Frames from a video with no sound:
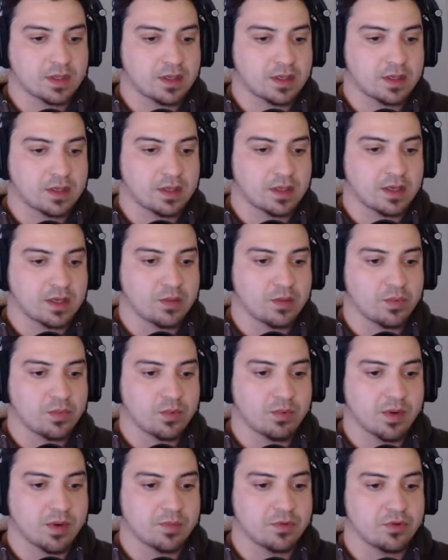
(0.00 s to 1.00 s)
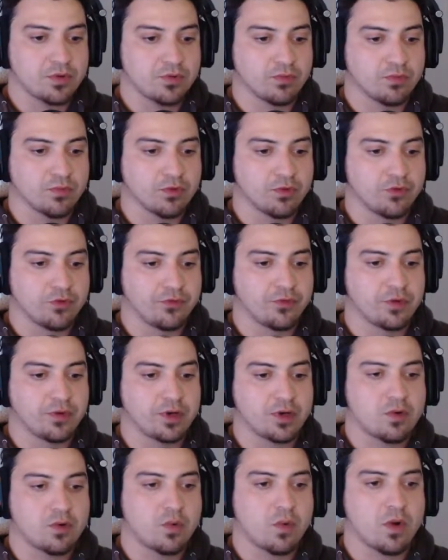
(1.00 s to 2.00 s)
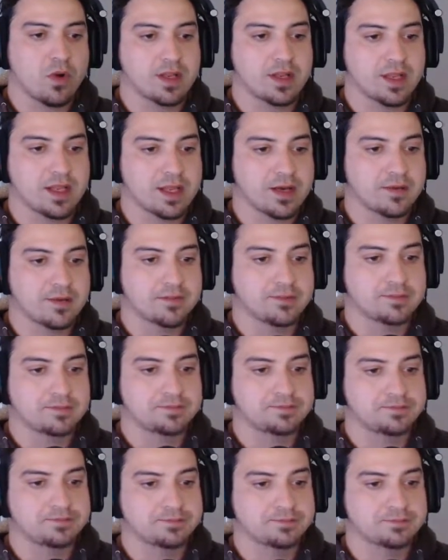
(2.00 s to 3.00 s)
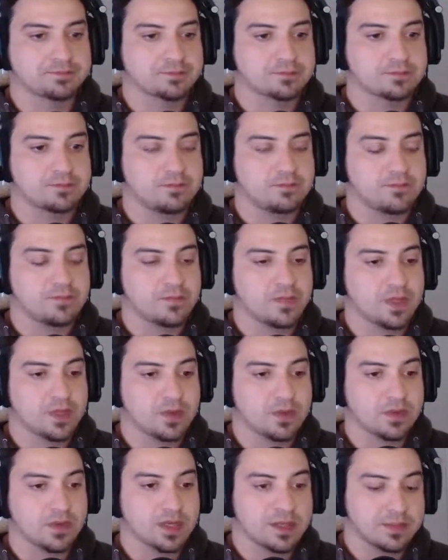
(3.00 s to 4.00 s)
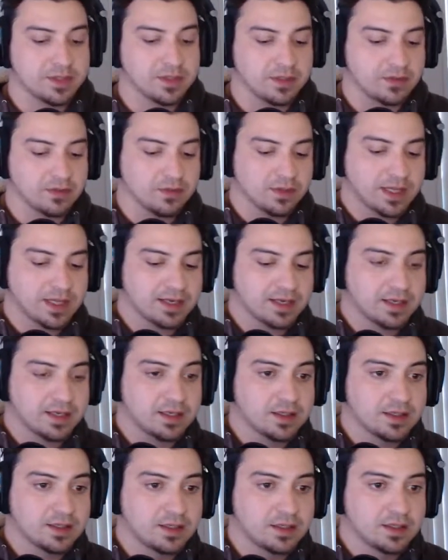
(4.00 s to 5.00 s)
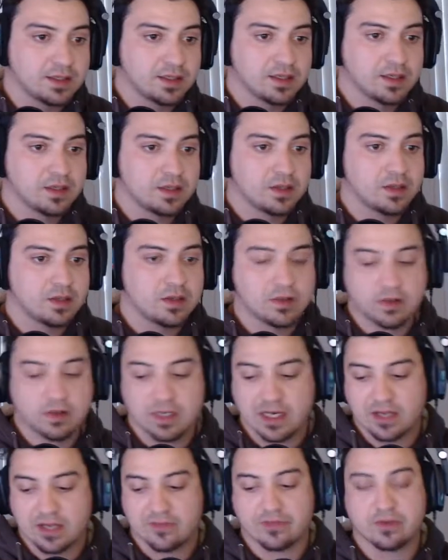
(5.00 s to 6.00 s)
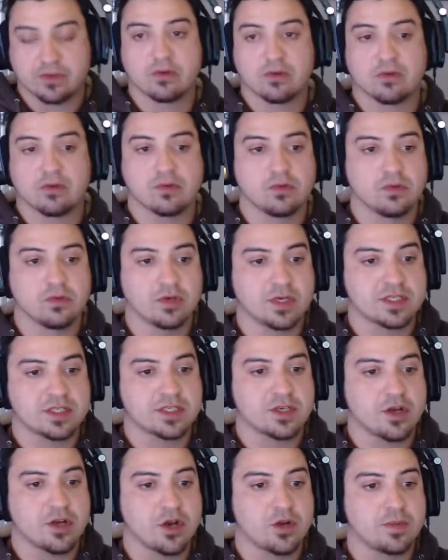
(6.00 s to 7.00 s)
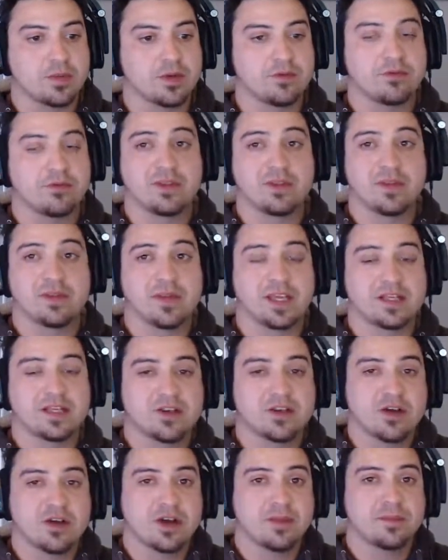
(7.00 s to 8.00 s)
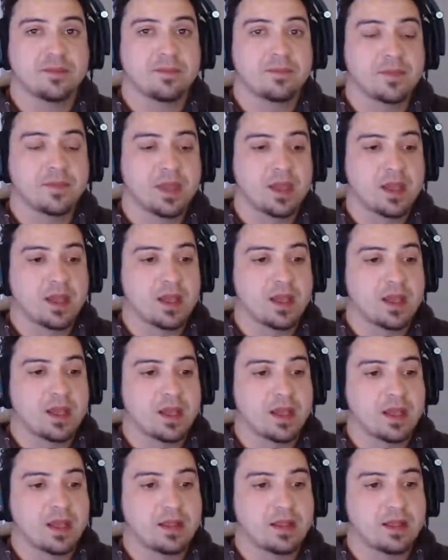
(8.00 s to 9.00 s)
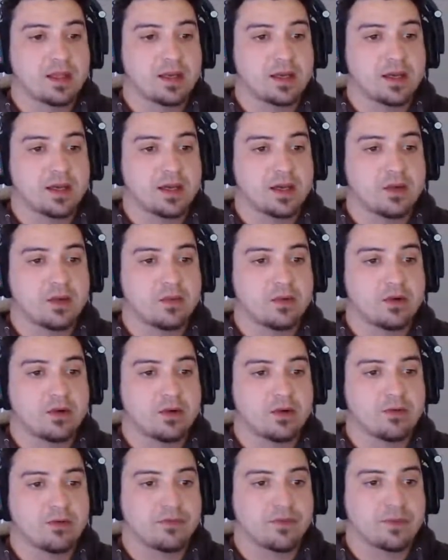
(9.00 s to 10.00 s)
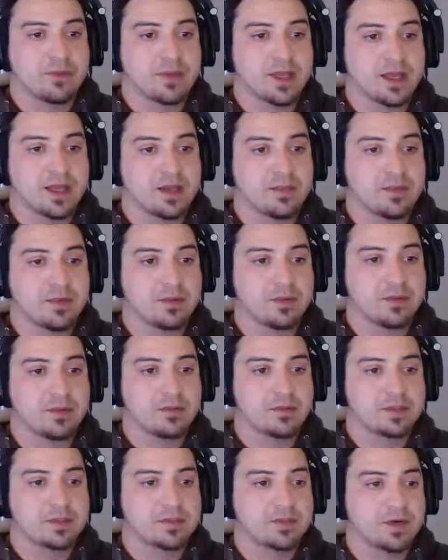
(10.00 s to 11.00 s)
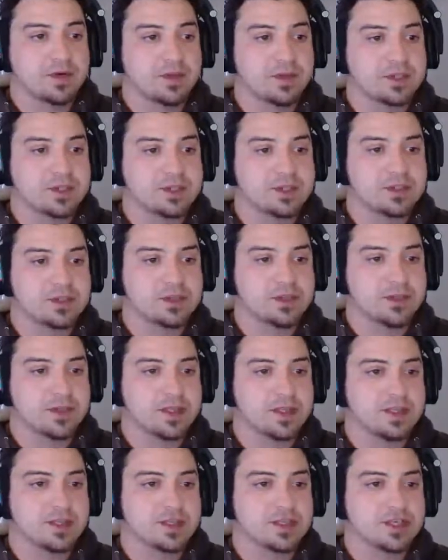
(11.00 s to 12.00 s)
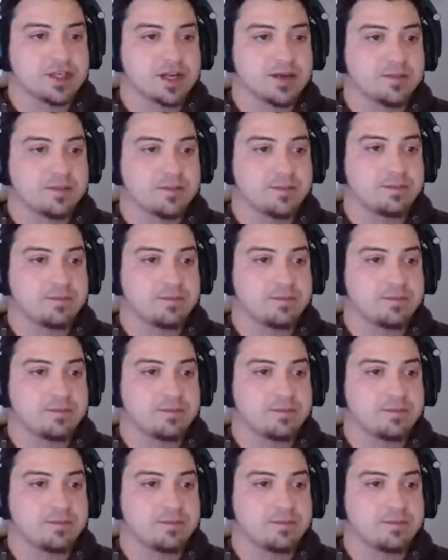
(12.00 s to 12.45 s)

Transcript: We won't put a roof on it quite yet. That will come a little later. We're going to have it all nice and open for the meantime. And then we'll go on from there. But it's pretty much just going to be this shape.